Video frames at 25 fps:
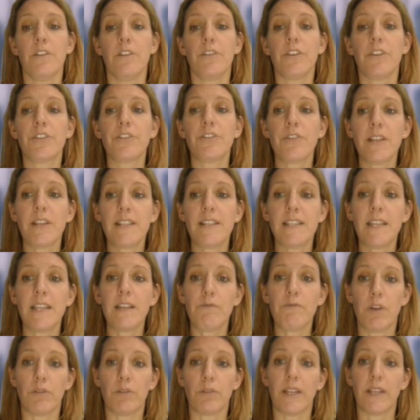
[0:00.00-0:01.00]
The trustee
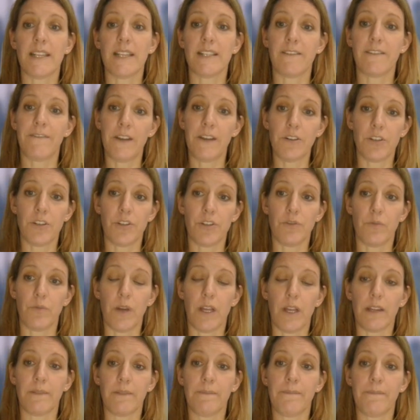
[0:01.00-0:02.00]
role is a functional
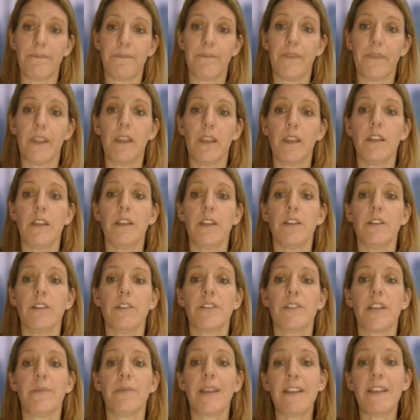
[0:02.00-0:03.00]
one.
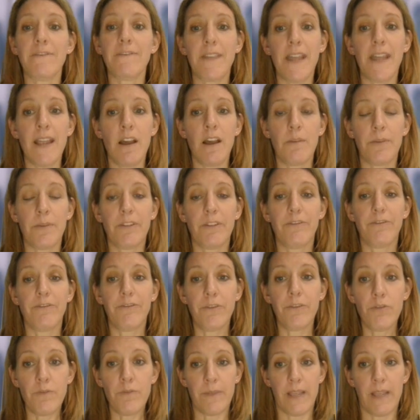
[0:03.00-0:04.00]
So if they are
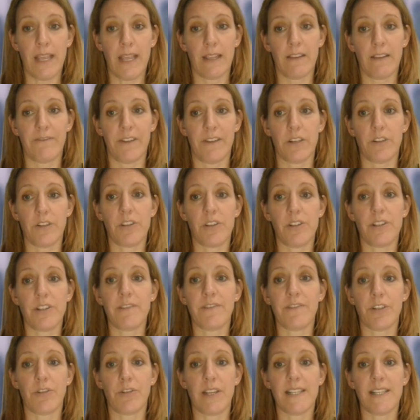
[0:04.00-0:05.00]
performing the functions
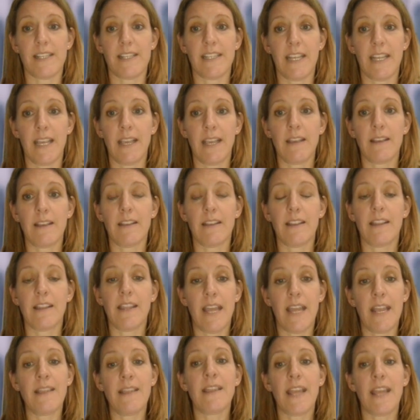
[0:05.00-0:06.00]
of a trustee,
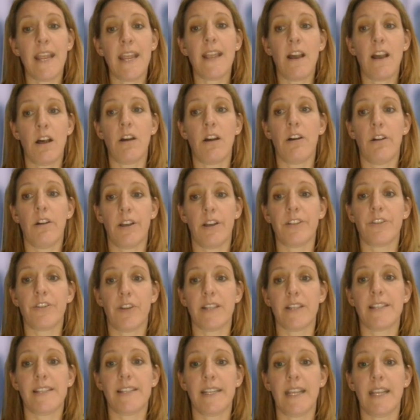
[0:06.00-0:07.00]
then they are a
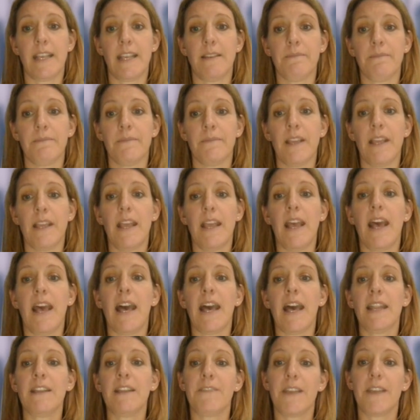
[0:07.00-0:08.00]
trustee.
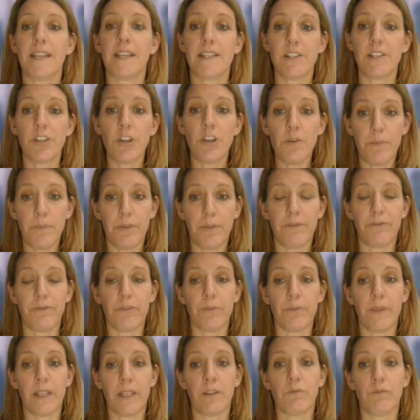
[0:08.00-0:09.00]
And if they stop
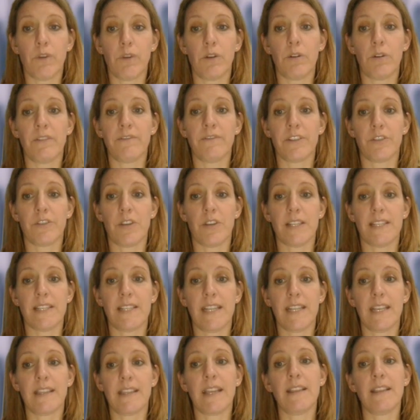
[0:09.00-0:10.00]
performing the role of a
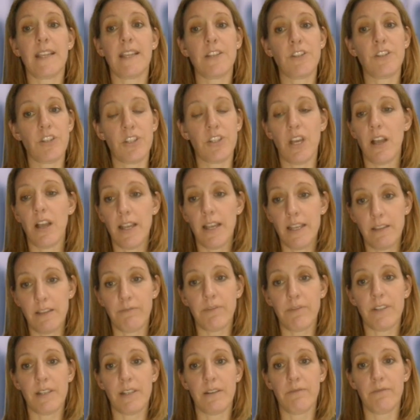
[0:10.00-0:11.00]
trustee, then they should
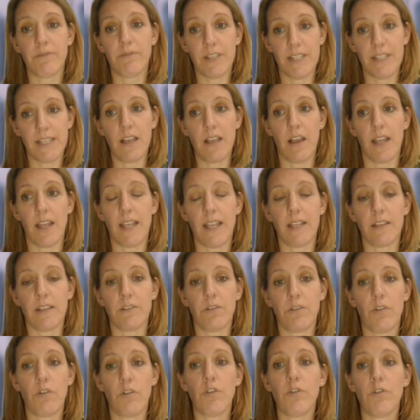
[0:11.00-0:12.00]
either
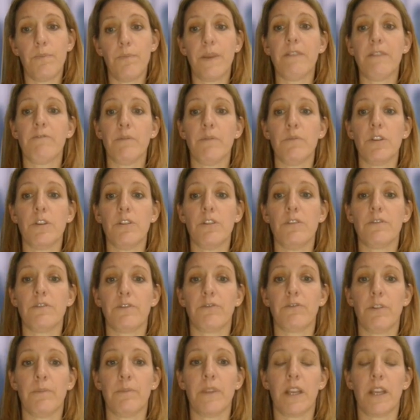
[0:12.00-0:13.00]
resign or be removed
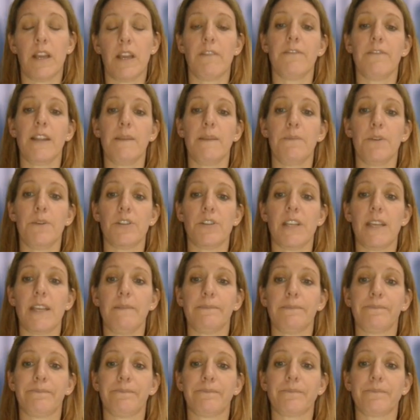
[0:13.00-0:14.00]
from the governing body.